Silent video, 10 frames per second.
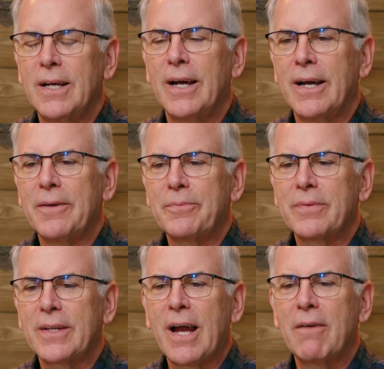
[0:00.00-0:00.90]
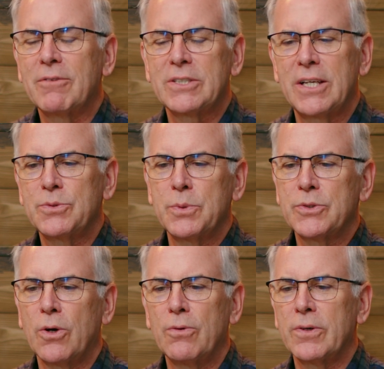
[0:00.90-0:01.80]
the conversation
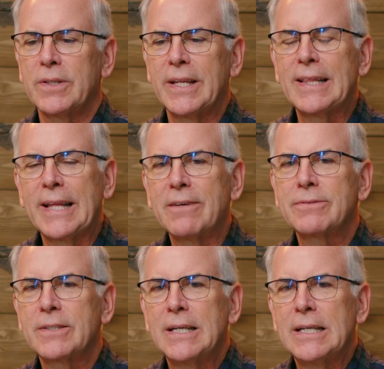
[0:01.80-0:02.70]
was over and they left,